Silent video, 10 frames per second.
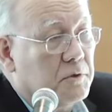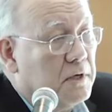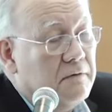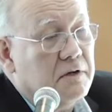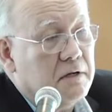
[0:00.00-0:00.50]
So
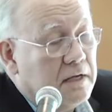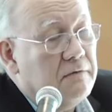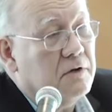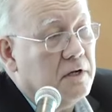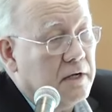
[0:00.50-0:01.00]
even
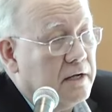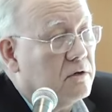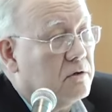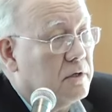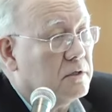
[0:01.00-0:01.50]
even in
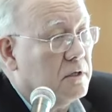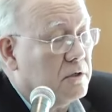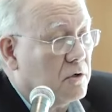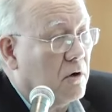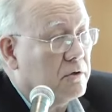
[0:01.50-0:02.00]
NATO, it's
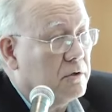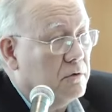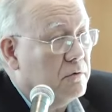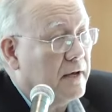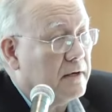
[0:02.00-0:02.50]
it's hard to
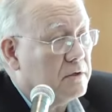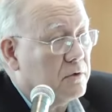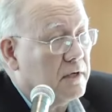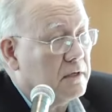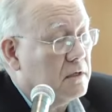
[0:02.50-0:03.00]
do that
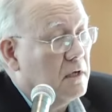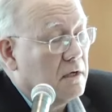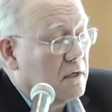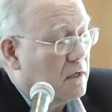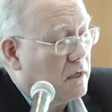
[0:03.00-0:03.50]
to get
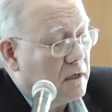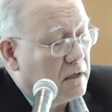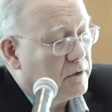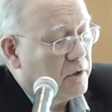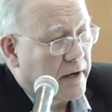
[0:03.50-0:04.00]

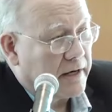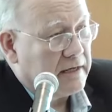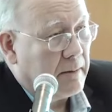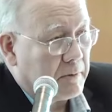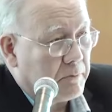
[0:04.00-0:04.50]
uh, you know
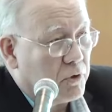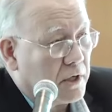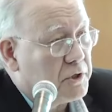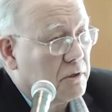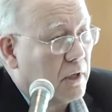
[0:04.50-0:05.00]
economic
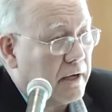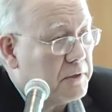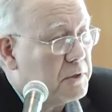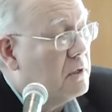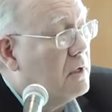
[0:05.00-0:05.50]
production
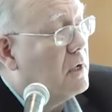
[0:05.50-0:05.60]
lines.